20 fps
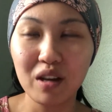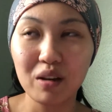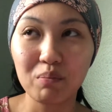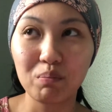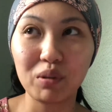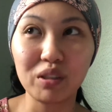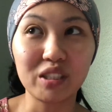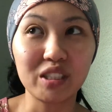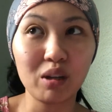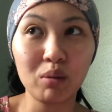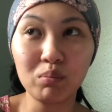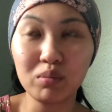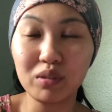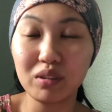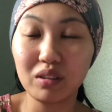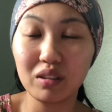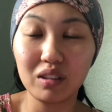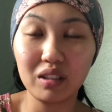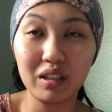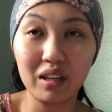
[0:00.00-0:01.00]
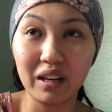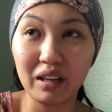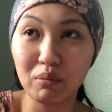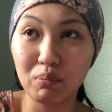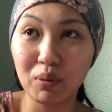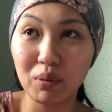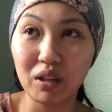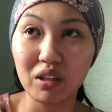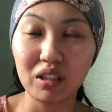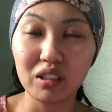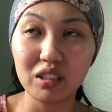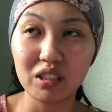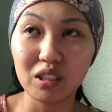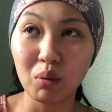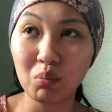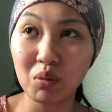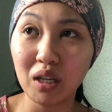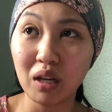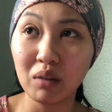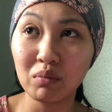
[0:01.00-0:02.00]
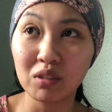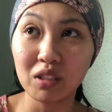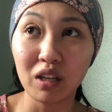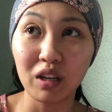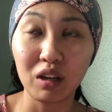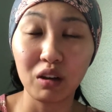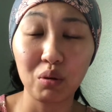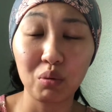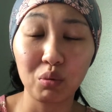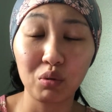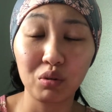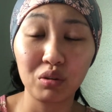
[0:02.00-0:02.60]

but some like because sometimes I